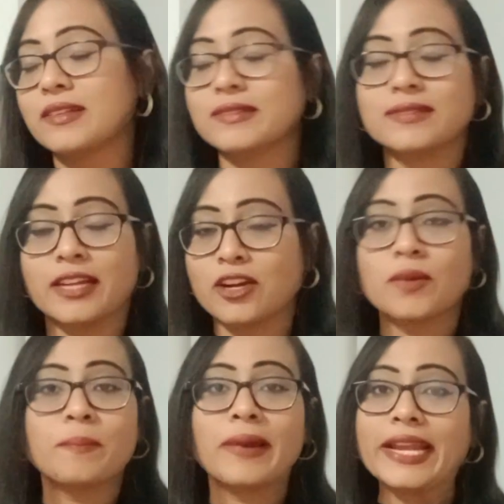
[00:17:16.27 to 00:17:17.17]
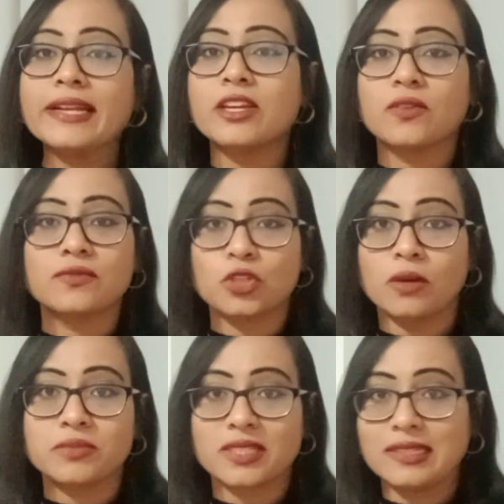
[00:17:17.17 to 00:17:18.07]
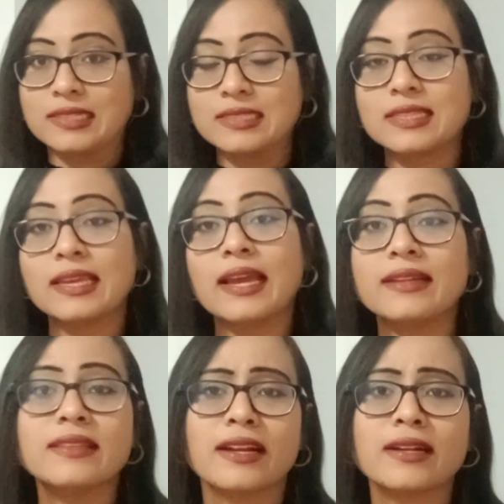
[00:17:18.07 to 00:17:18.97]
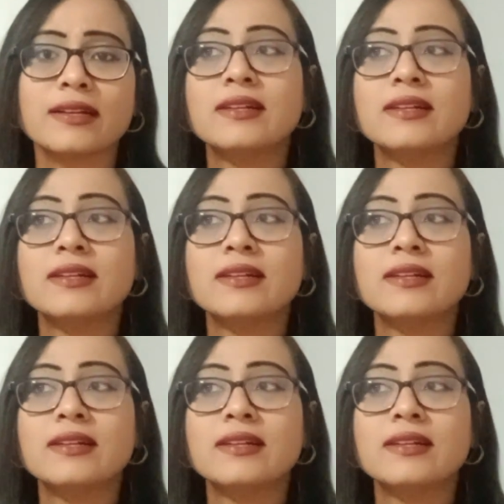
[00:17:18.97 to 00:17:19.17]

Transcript: There are plenty of jobs in nursing, and there,